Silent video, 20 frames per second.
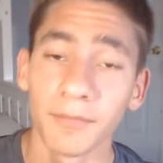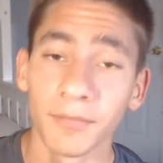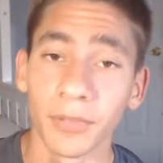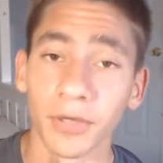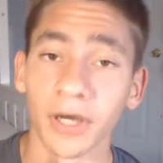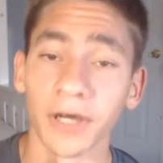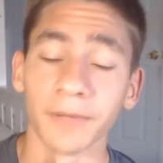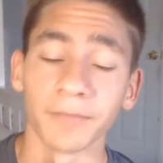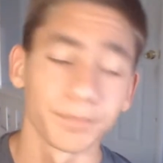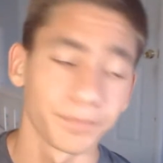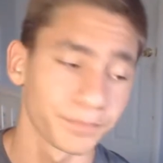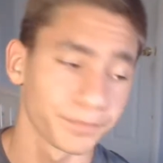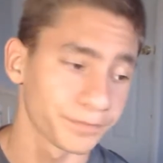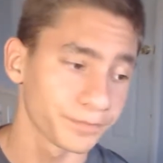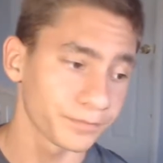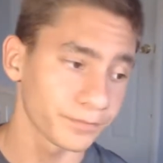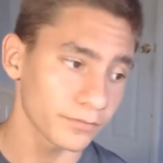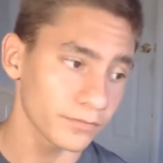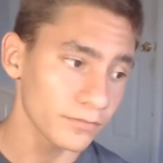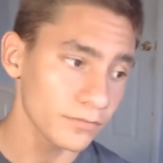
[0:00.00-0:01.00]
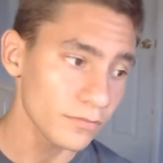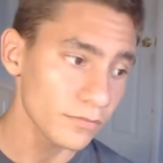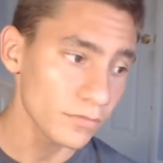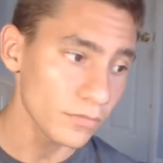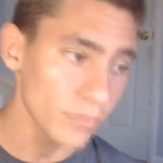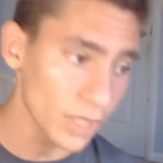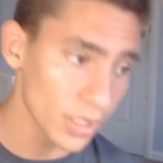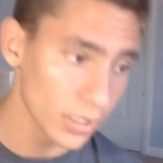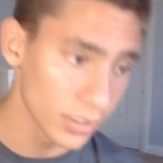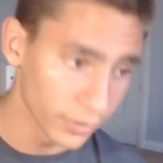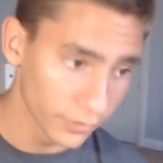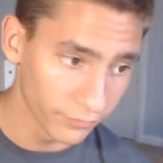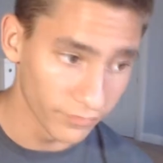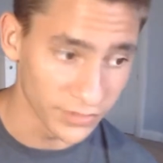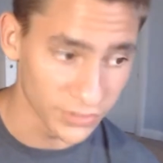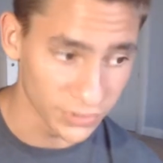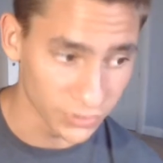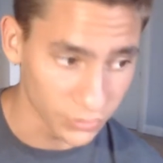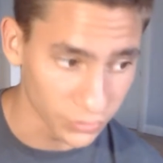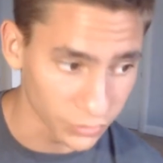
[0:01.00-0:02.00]
But
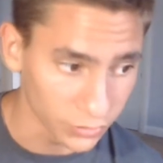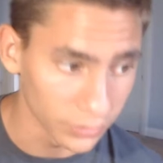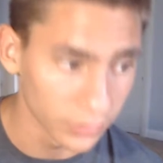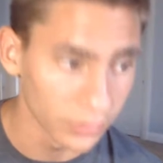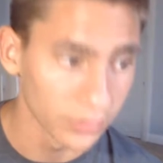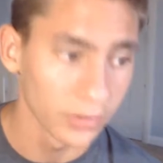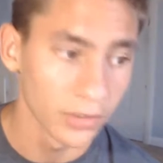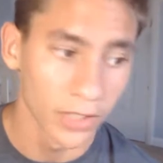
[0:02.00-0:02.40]
physical,